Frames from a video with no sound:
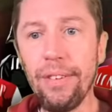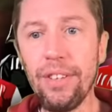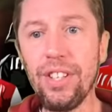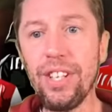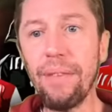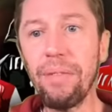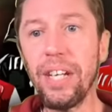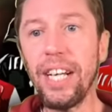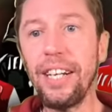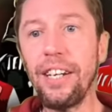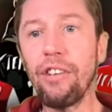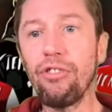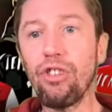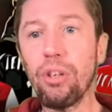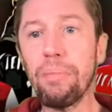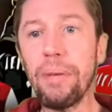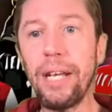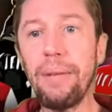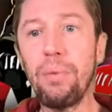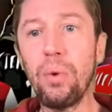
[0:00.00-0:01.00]

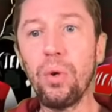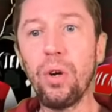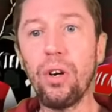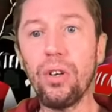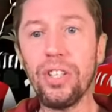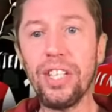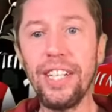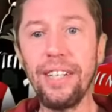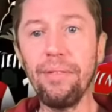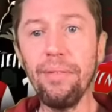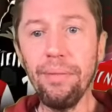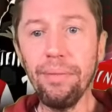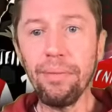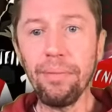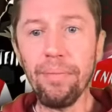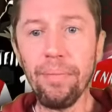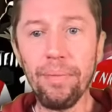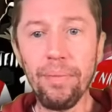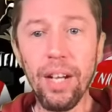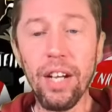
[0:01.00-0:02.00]
1,700 people locked in.
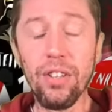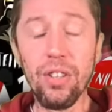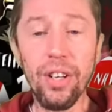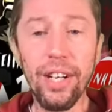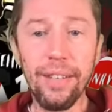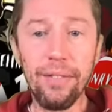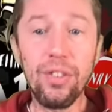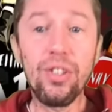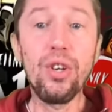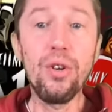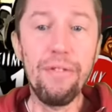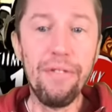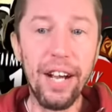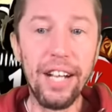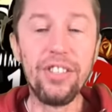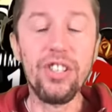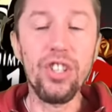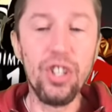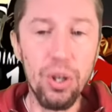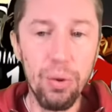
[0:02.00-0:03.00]
No, sorry,
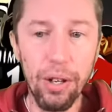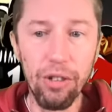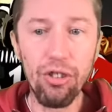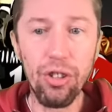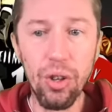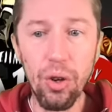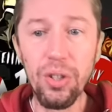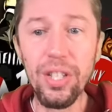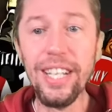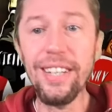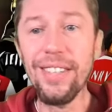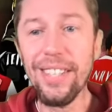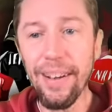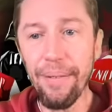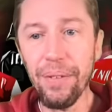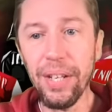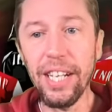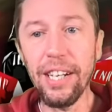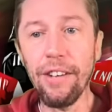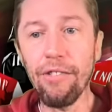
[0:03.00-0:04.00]
2,200 locked in,
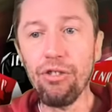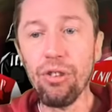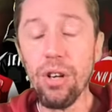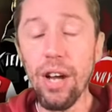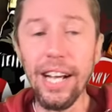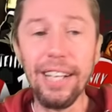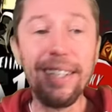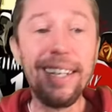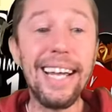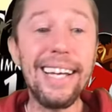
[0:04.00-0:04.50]
1,700 likes.